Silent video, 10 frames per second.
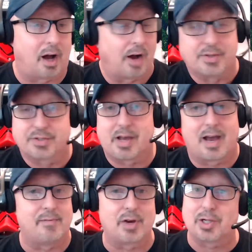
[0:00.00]
Obviously,
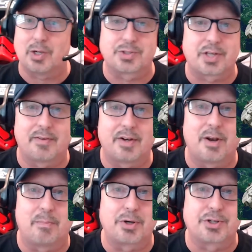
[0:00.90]
I have it close. I have it
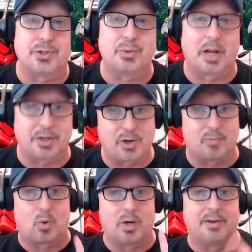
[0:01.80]
at number 2, but I do
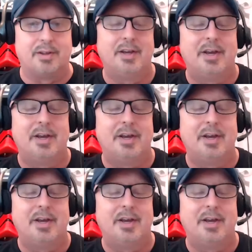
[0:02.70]
have one